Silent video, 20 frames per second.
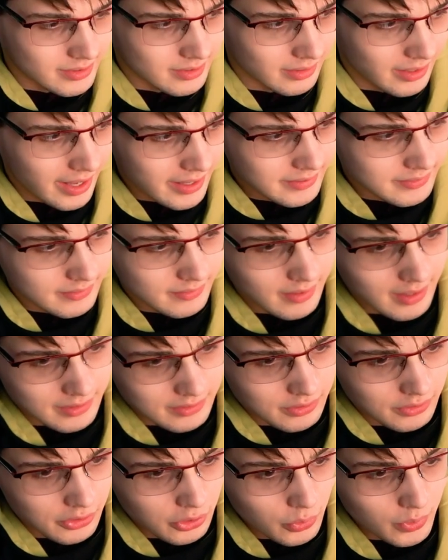It's less
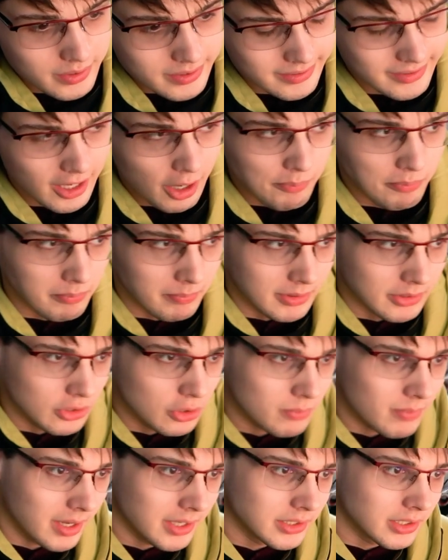that Todoist is helping me
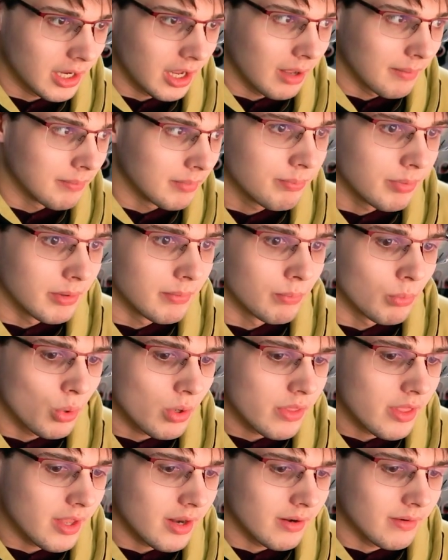do my job, but
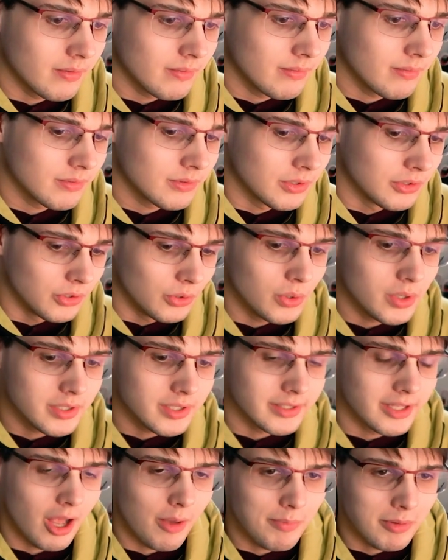more that
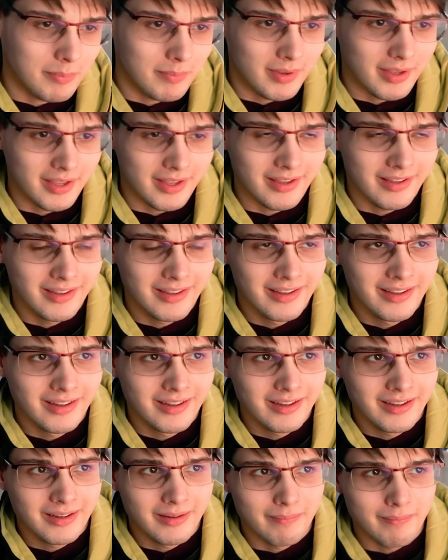Todoist is helping me
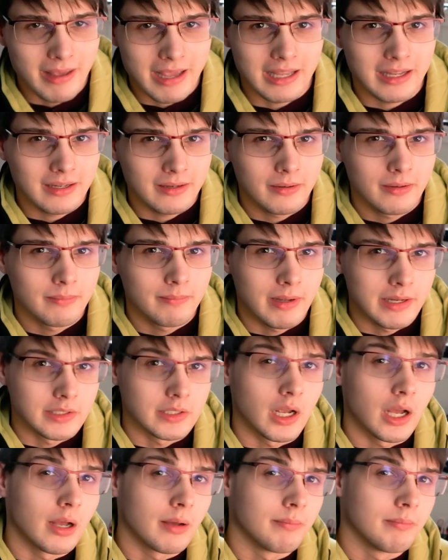make my
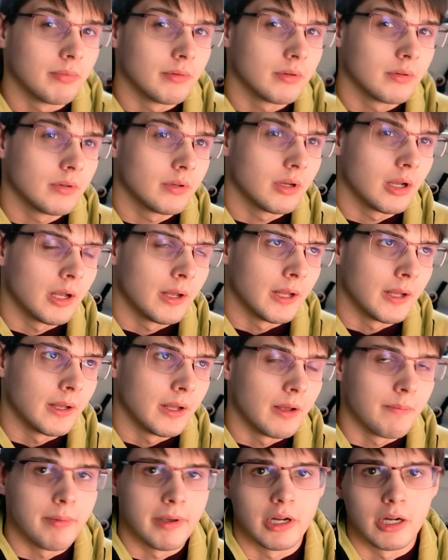job
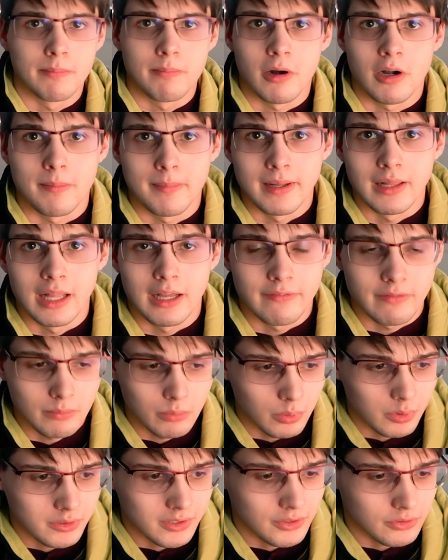a bigger part of my life, a
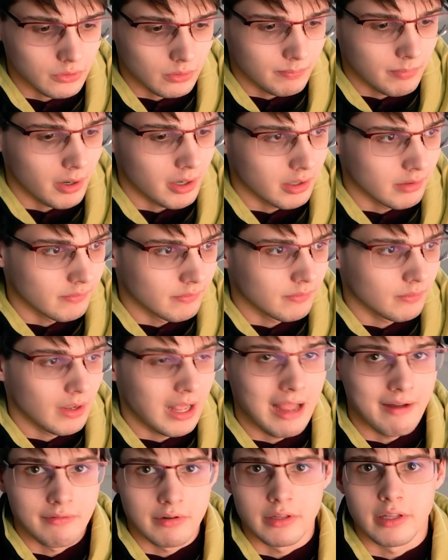more central part of
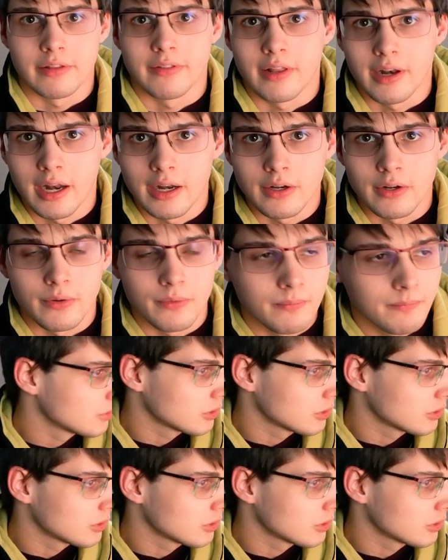everything that I do.